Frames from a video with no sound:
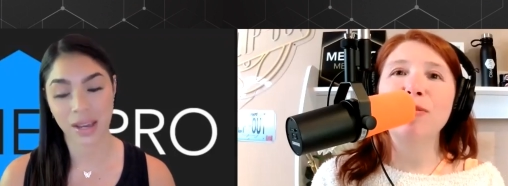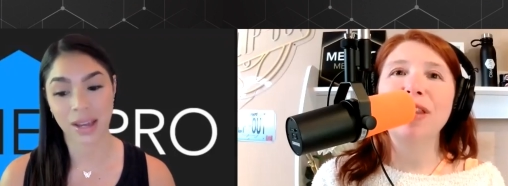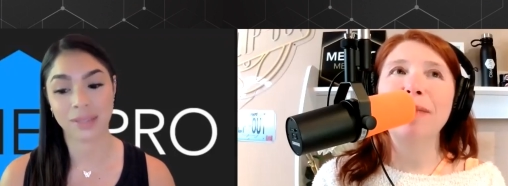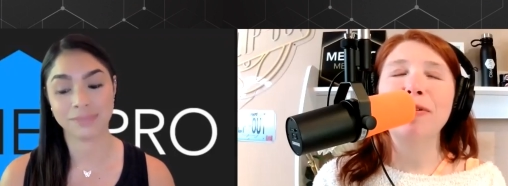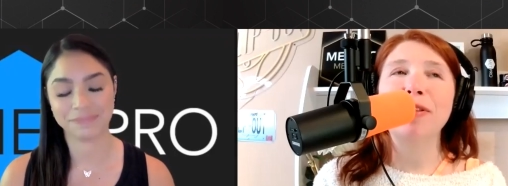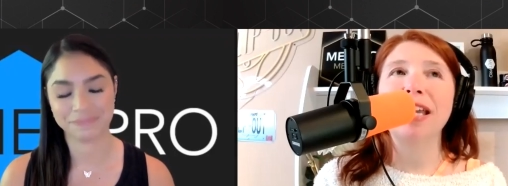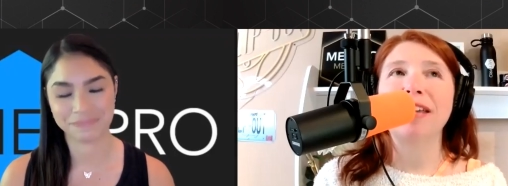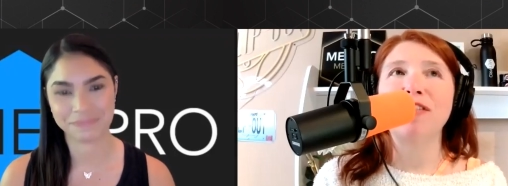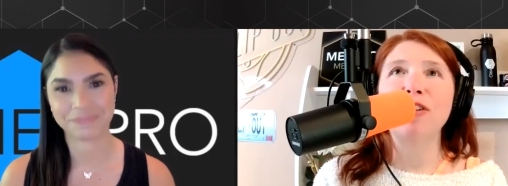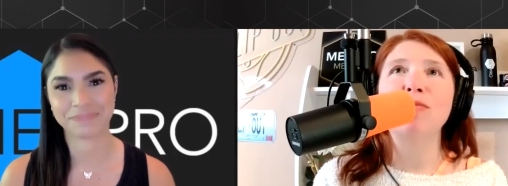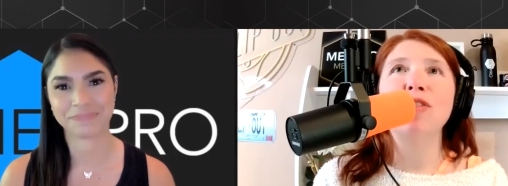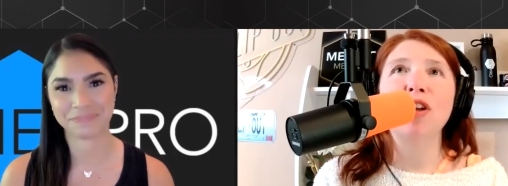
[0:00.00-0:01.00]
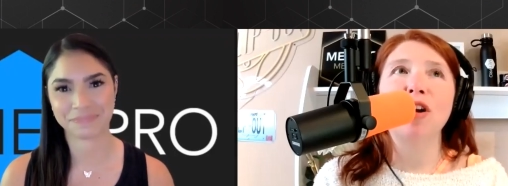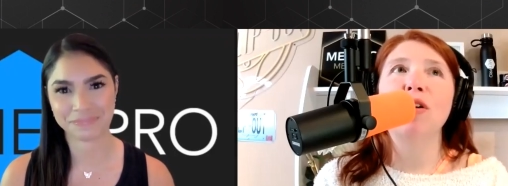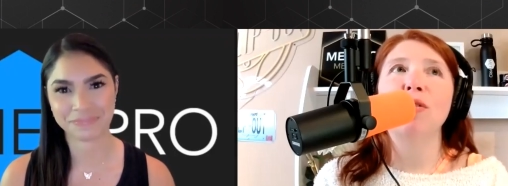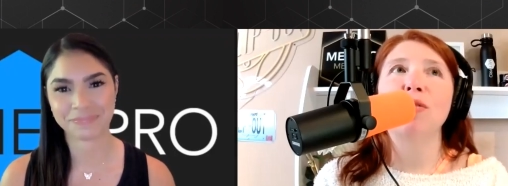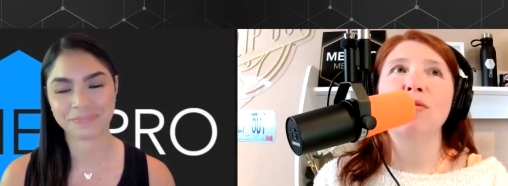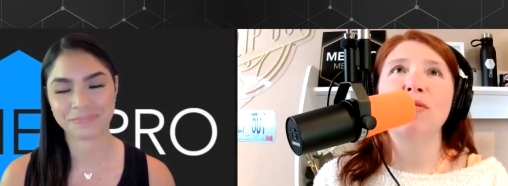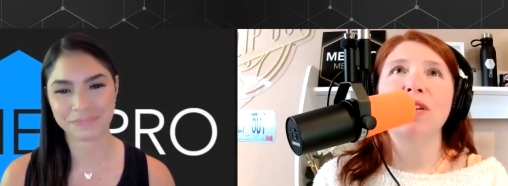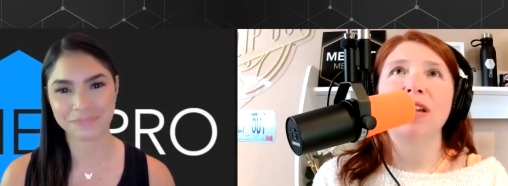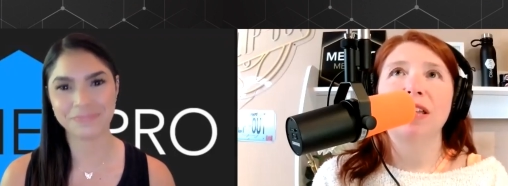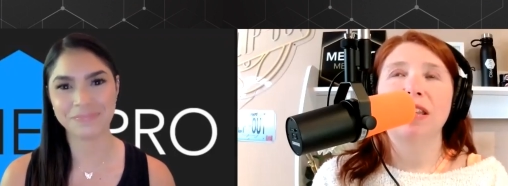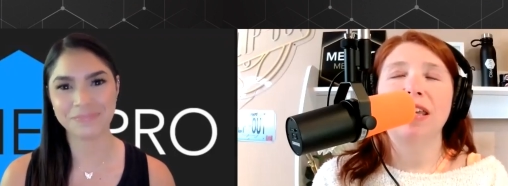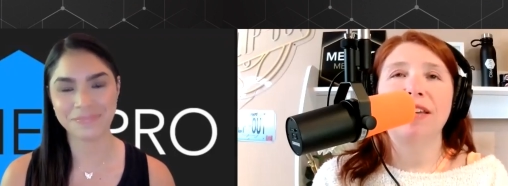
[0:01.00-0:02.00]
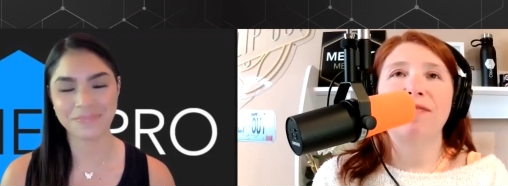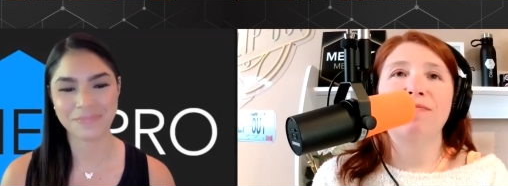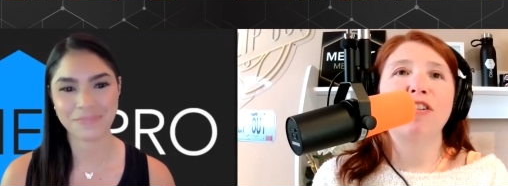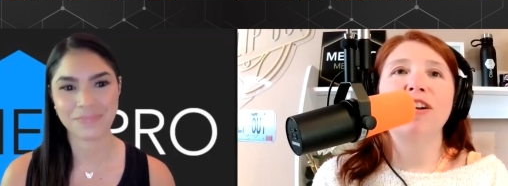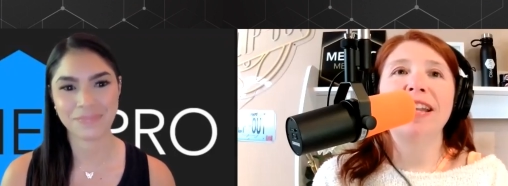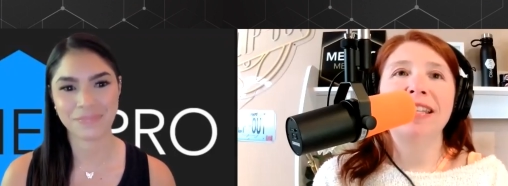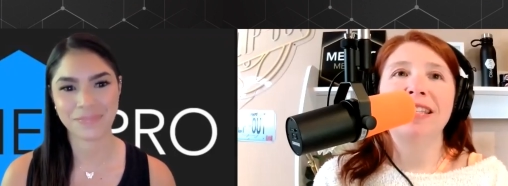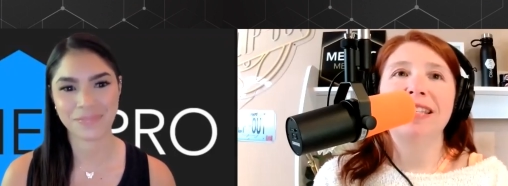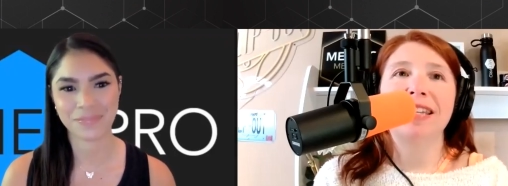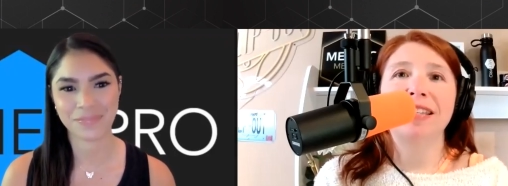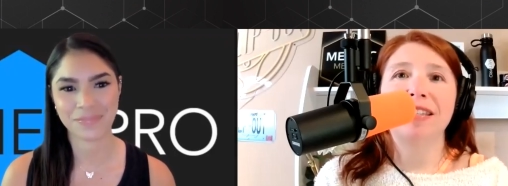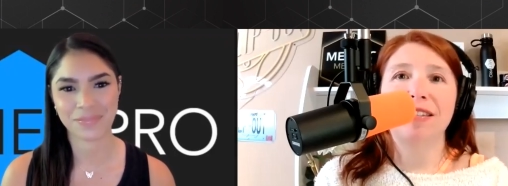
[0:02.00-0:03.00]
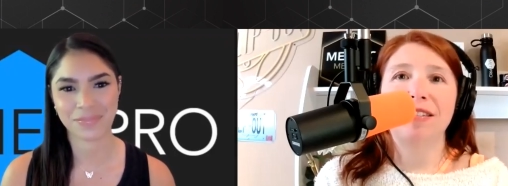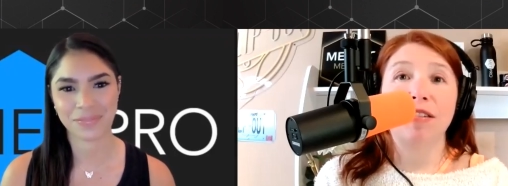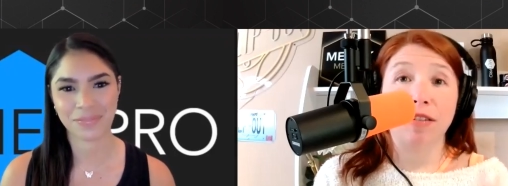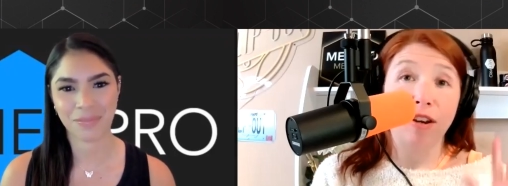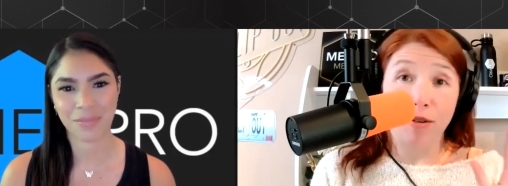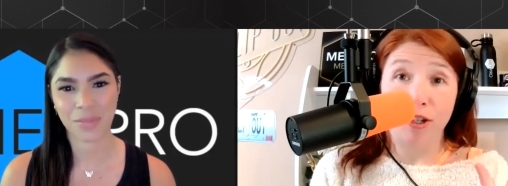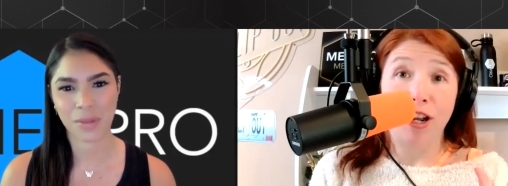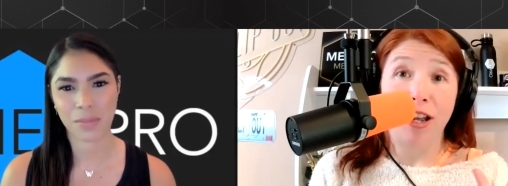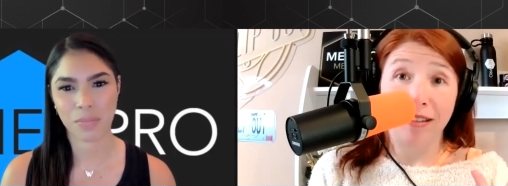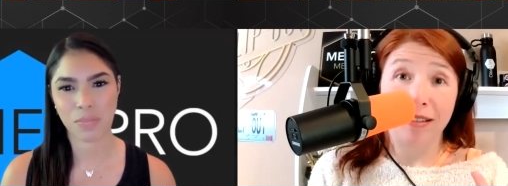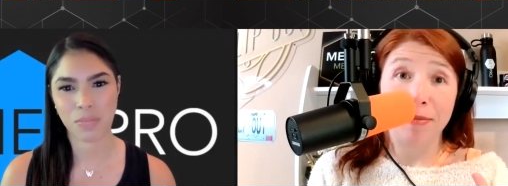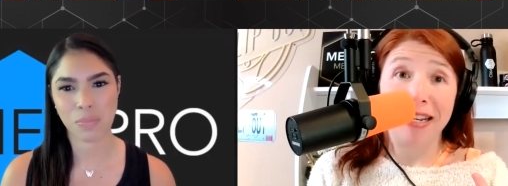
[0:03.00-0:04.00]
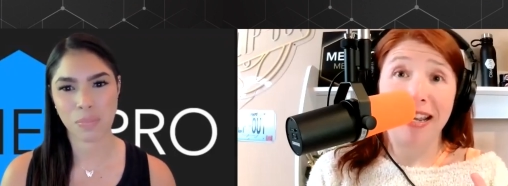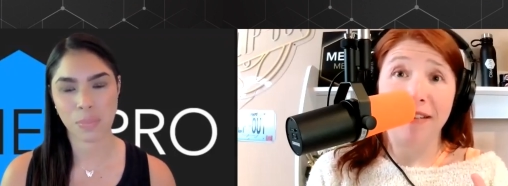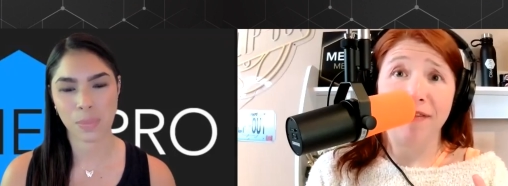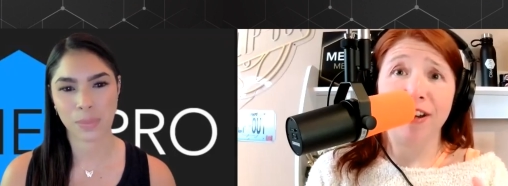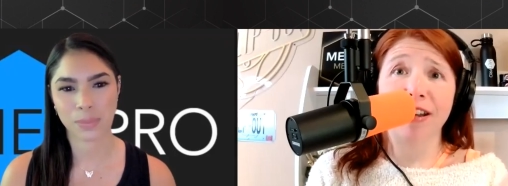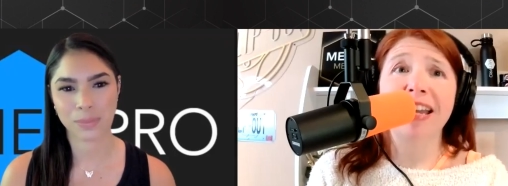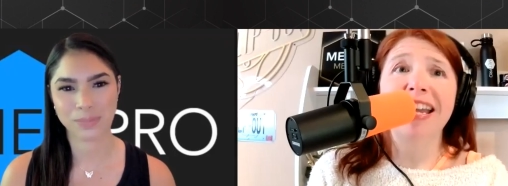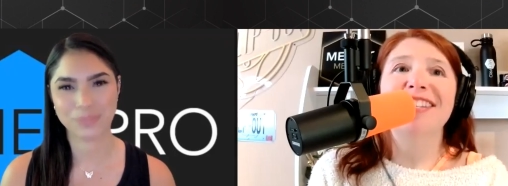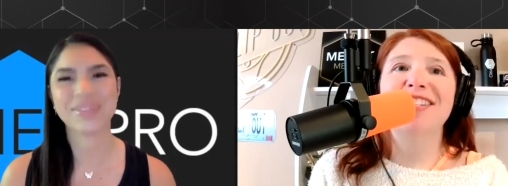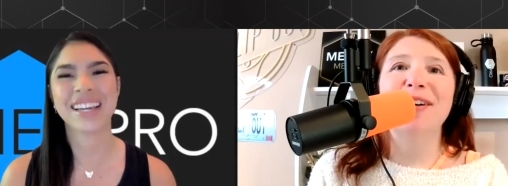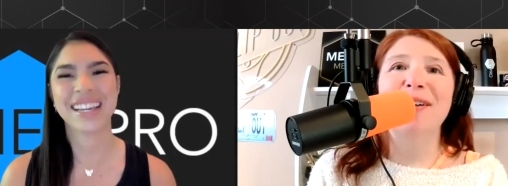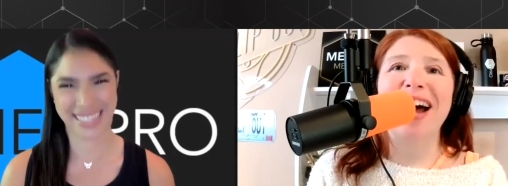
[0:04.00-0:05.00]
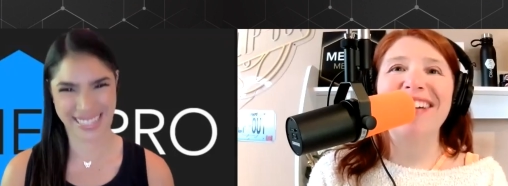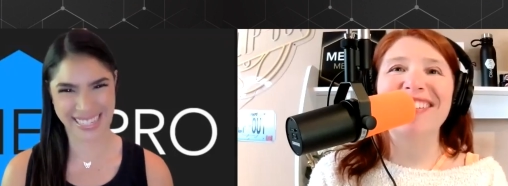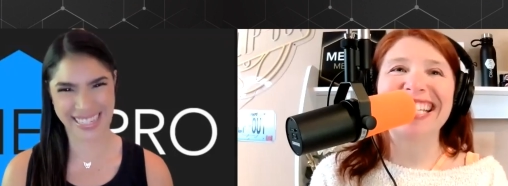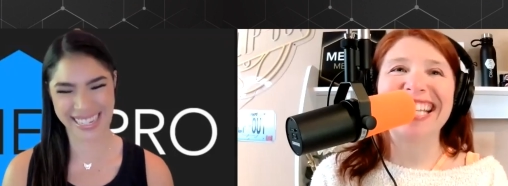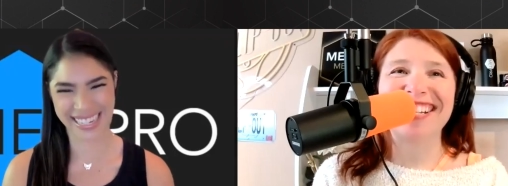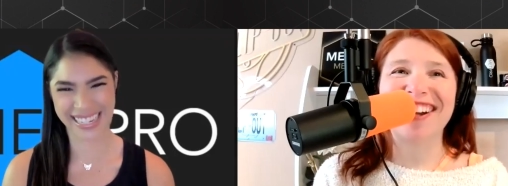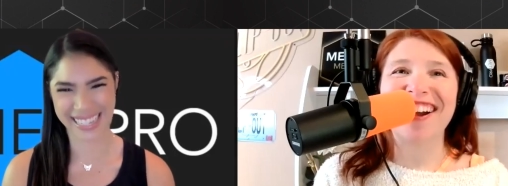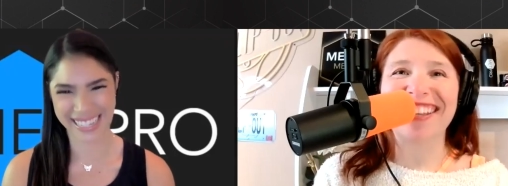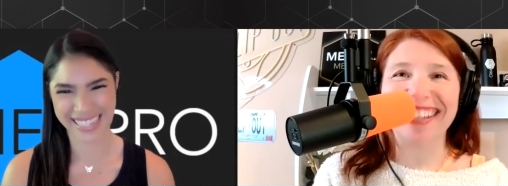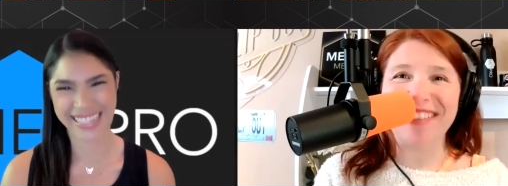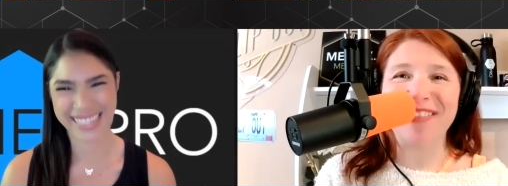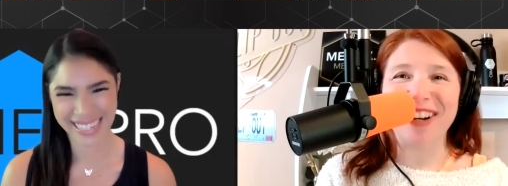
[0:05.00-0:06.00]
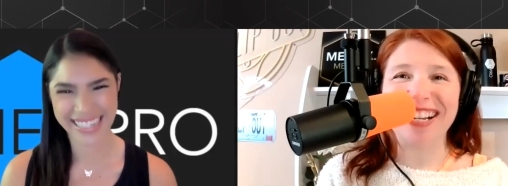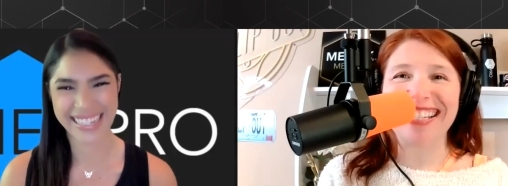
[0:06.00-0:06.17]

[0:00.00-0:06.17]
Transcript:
Speaker 1: you label like if you know like for instance, you know chocolate's my downfall. So I will say chocolate for